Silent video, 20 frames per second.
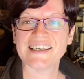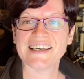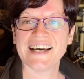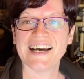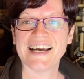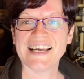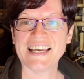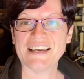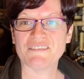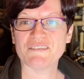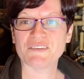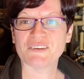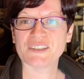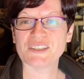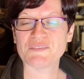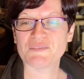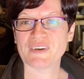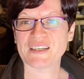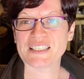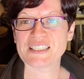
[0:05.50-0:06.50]
Hi everyone
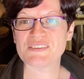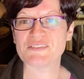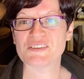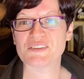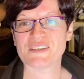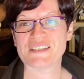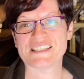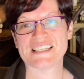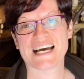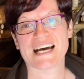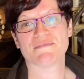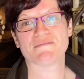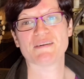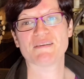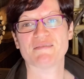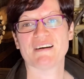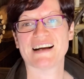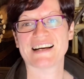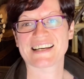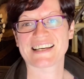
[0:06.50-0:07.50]
and welcome to
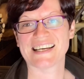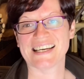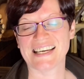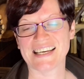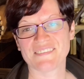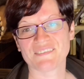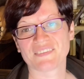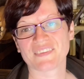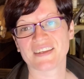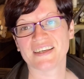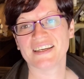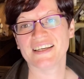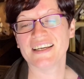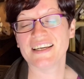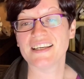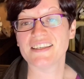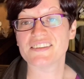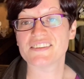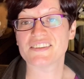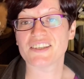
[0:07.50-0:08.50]
Isamu Rat Care.
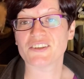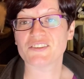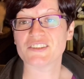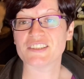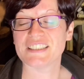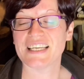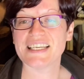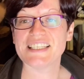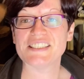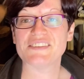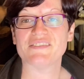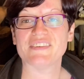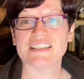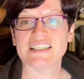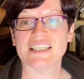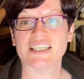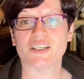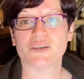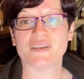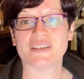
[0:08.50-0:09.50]
So today's
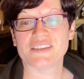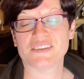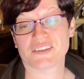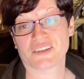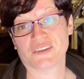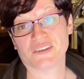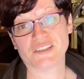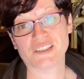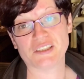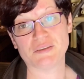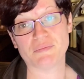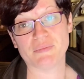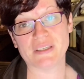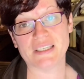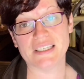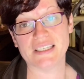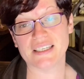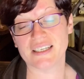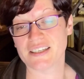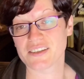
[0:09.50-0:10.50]
video is going to
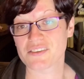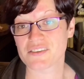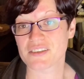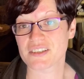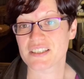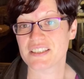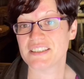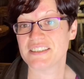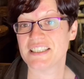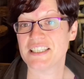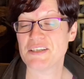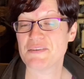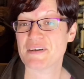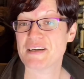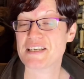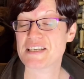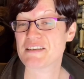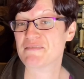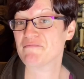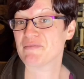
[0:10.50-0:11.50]
be another
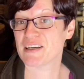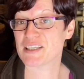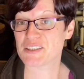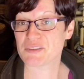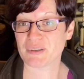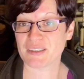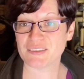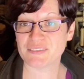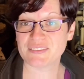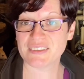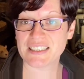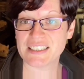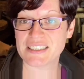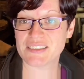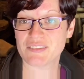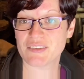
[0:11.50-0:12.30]
continuation of my 12 days of